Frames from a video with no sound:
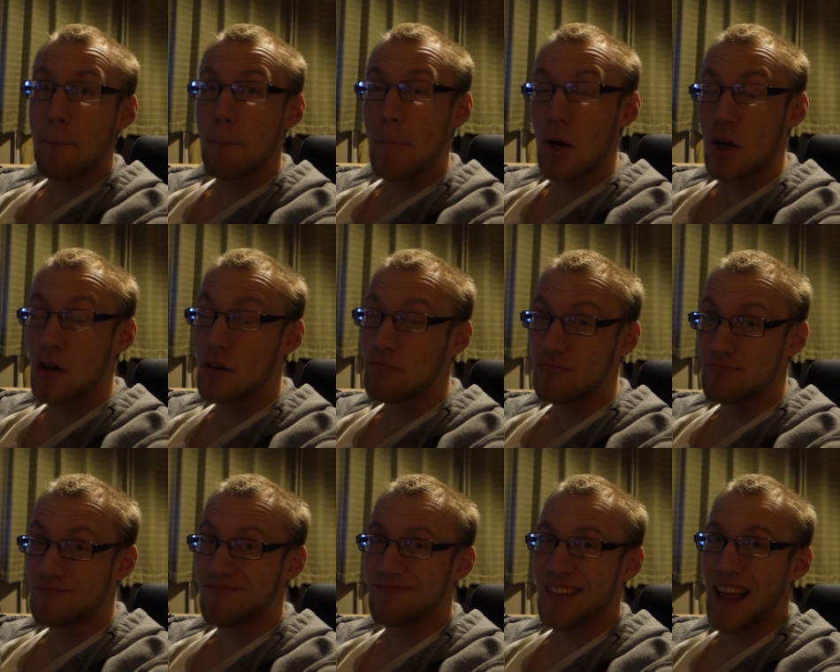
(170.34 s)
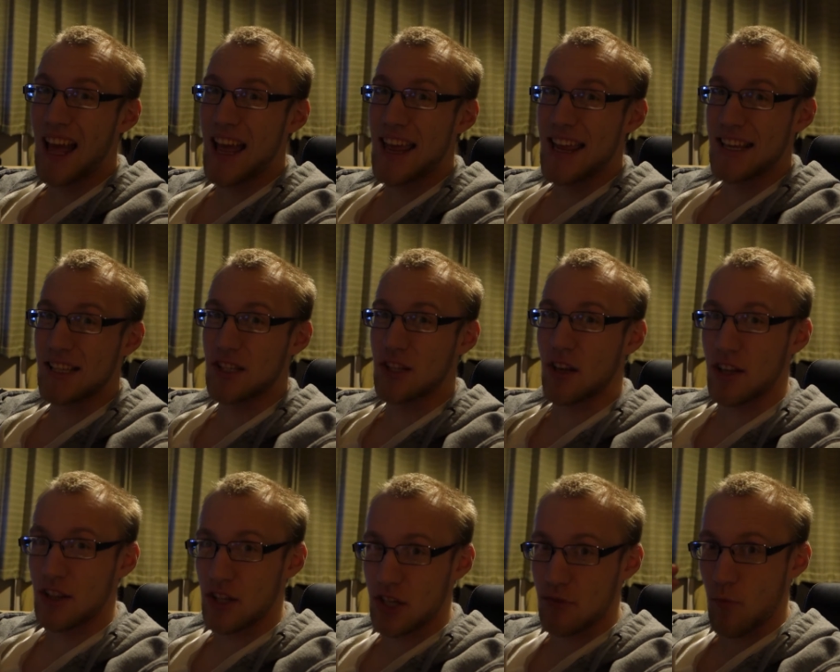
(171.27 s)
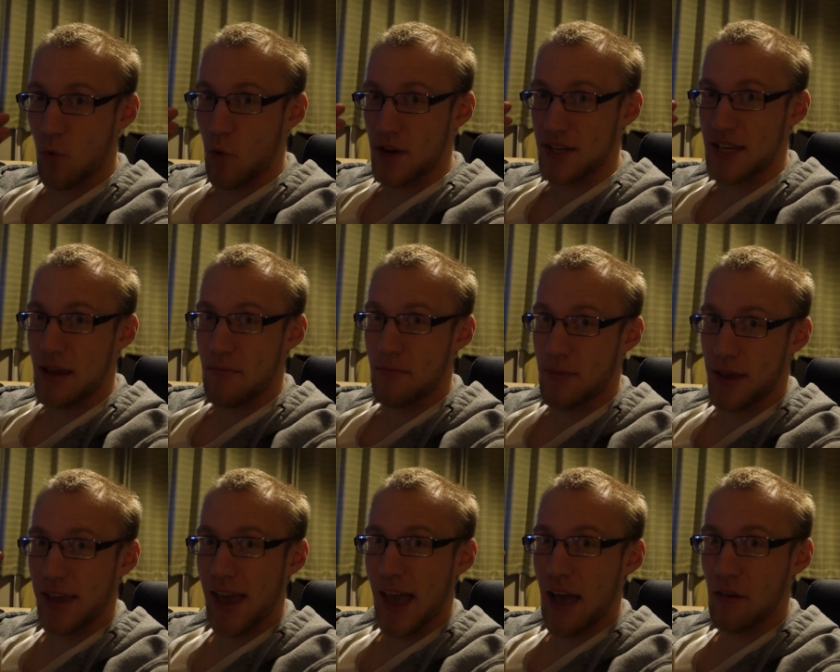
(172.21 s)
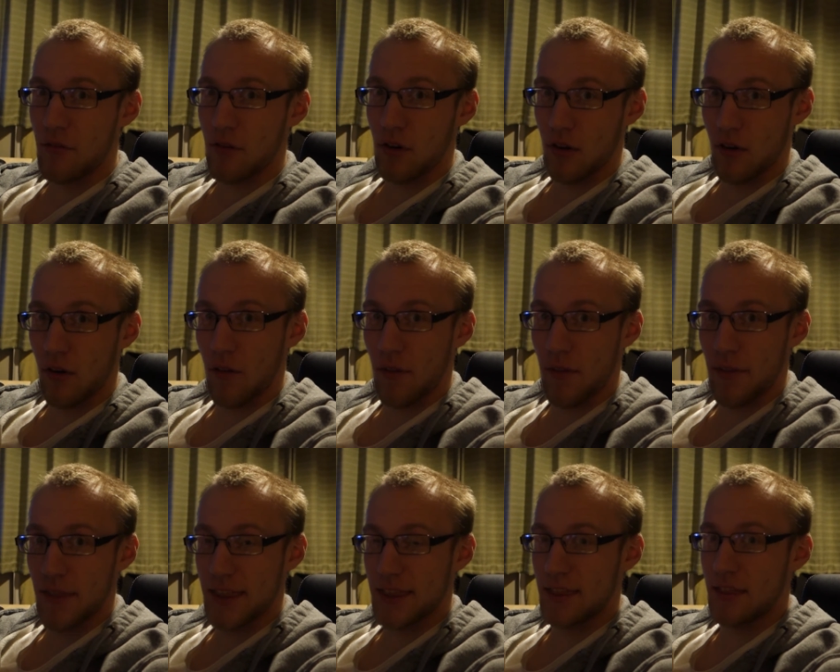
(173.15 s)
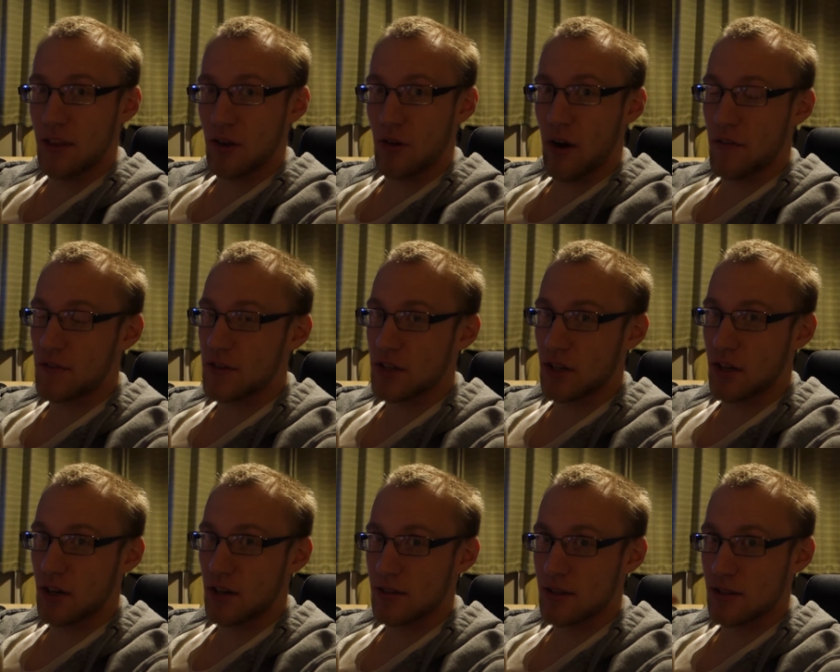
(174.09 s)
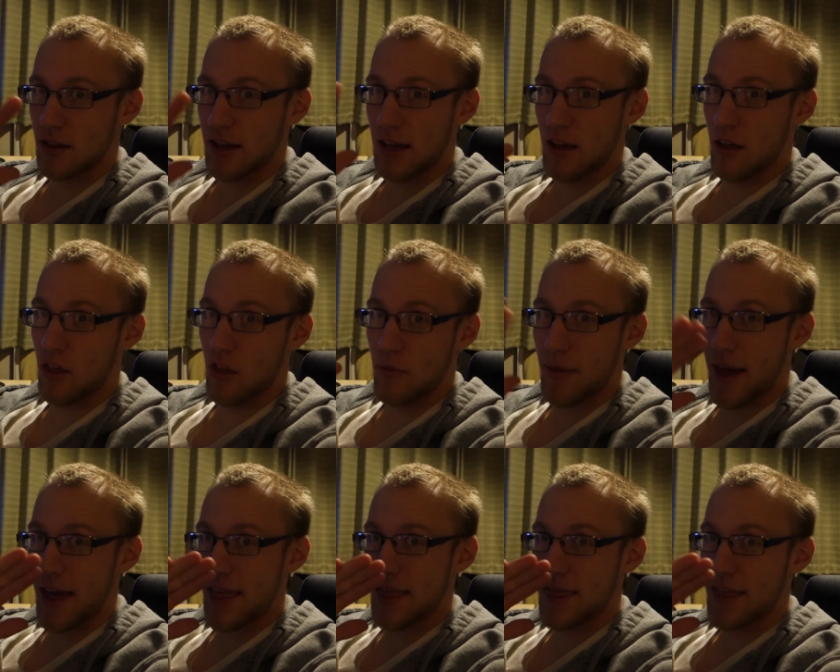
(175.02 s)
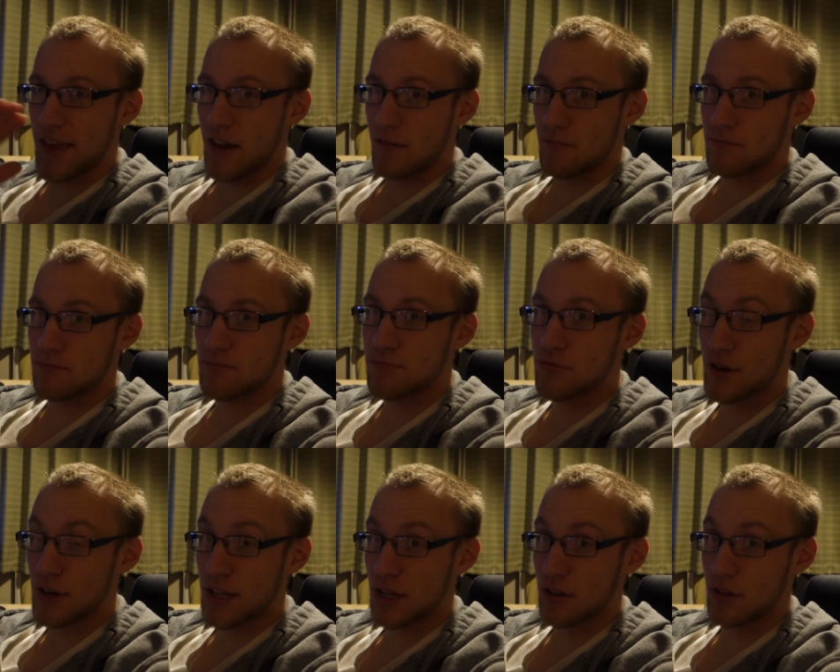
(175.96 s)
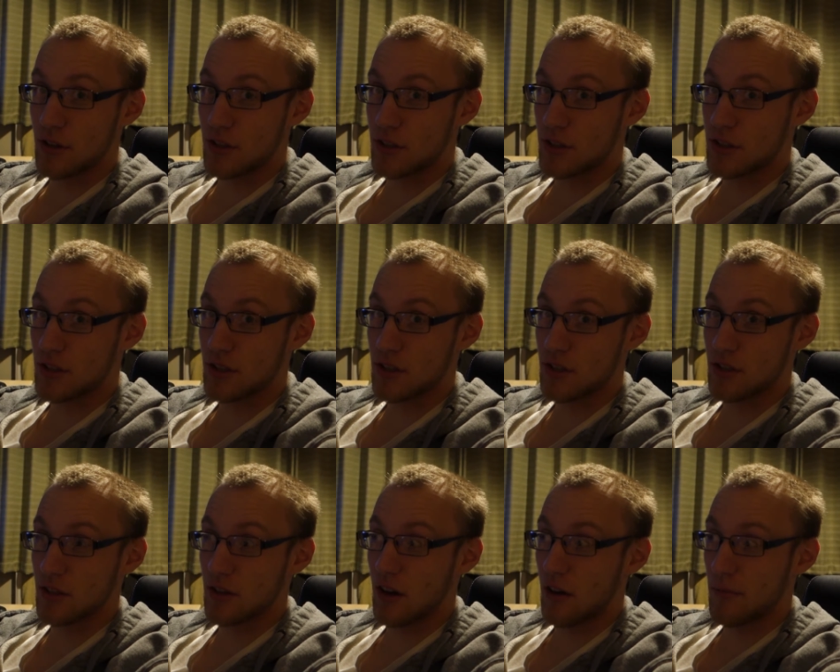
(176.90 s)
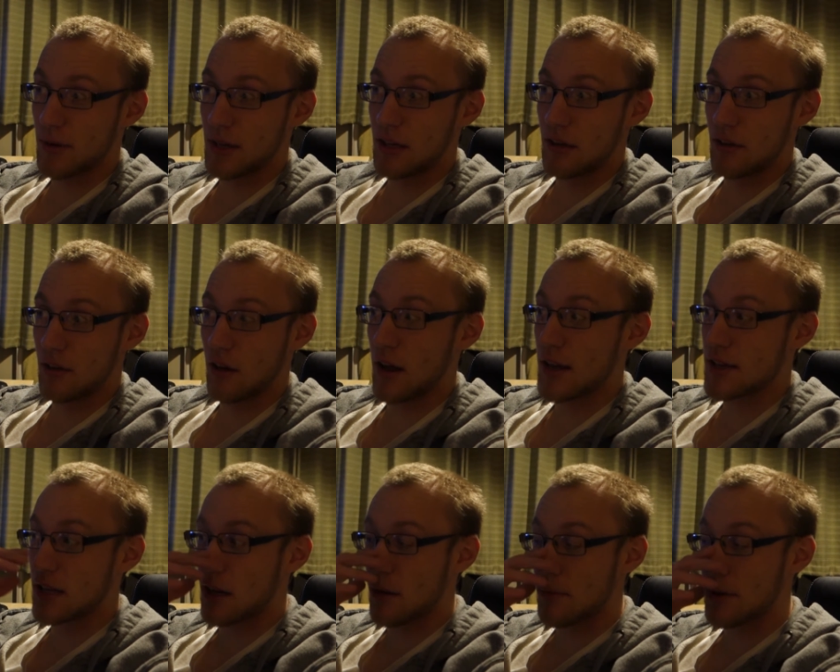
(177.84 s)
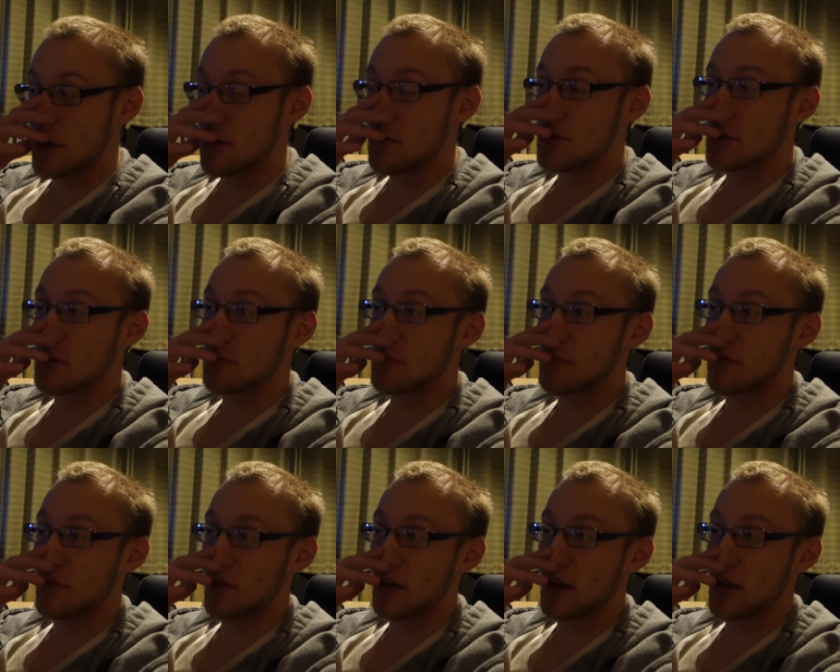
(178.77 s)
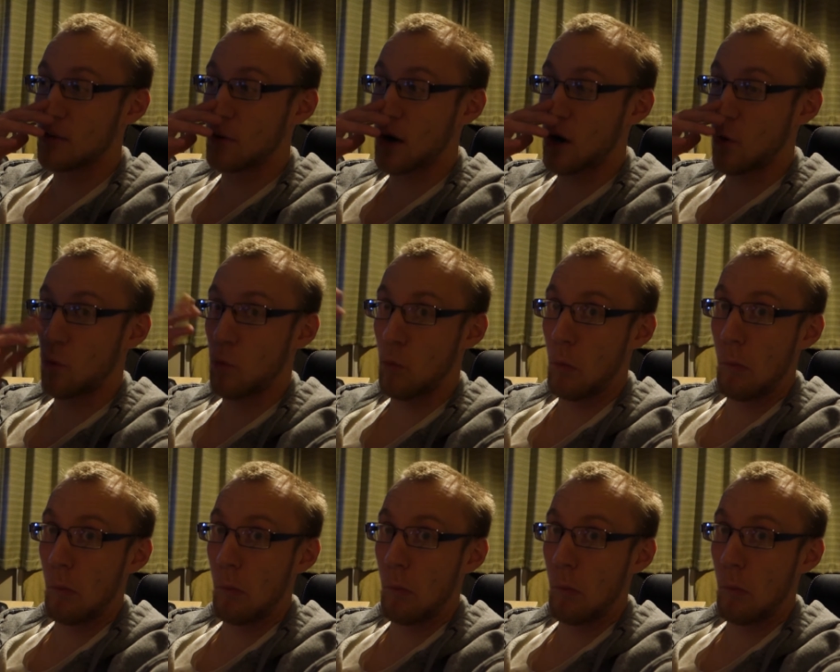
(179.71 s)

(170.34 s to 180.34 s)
But that is like the smallest nitpick ever on the graphics cards. Like other than that, they are pretty good. I've been, like I said, I've been using them for a little while.